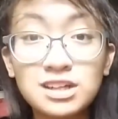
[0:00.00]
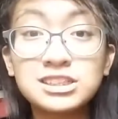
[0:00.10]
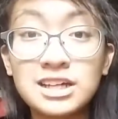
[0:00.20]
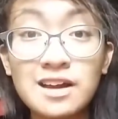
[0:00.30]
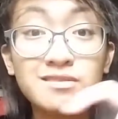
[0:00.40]

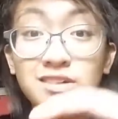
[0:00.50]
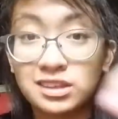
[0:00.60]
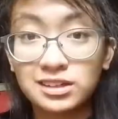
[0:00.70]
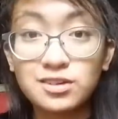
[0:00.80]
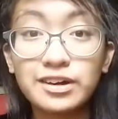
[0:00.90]
rush
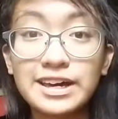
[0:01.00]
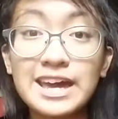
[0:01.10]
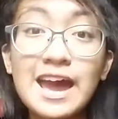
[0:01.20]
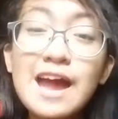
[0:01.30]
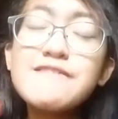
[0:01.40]
everything.
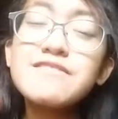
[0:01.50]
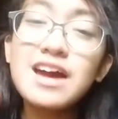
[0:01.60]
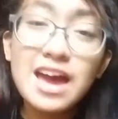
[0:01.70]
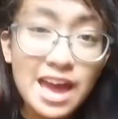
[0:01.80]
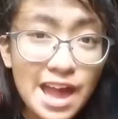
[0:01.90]
Okay, Ev-
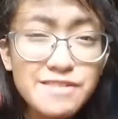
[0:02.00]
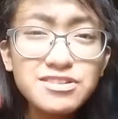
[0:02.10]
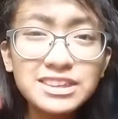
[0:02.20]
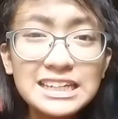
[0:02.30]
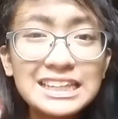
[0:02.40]

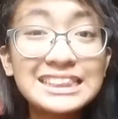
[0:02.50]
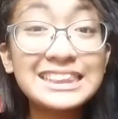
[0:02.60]
everything